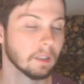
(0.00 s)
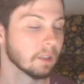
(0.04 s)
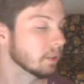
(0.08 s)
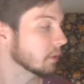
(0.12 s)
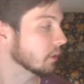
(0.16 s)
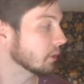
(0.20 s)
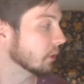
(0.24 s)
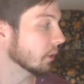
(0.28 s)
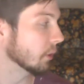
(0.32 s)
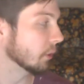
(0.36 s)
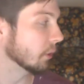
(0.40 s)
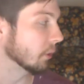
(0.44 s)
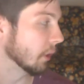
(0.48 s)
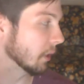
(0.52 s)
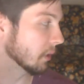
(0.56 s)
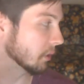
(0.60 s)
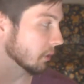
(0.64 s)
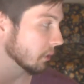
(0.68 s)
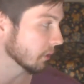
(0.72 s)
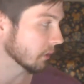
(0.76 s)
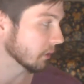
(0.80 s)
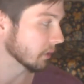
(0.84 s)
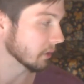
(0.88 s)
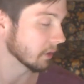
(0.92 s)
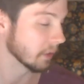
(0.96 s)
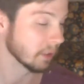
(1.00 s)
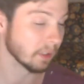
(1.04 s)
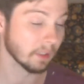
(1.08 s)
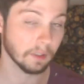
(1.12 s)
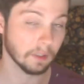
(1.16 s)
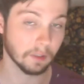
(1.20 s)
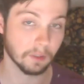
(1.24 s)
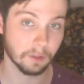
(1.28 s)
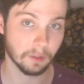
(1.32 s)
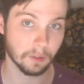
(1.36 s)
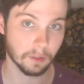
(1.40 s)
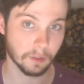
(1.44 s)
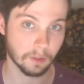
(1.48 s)
So as you can see,
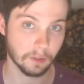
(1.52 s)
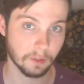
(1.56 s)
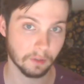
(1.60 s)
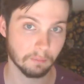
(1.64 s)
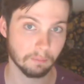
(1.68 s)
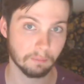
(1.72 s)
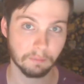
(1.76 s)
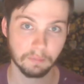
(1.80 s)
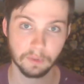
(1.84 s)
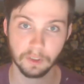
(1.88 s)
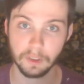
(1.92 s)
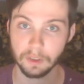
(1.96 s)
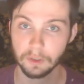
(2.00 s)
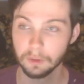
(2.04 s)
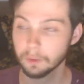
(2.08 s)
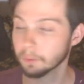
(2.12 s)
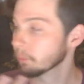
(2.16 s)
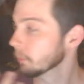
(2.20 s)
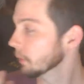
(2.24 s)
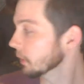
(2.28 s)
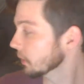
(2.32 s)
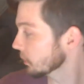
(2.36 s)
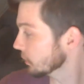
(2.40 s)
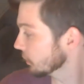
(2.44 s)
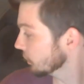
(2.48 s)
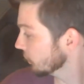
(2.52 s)
there's still a bunch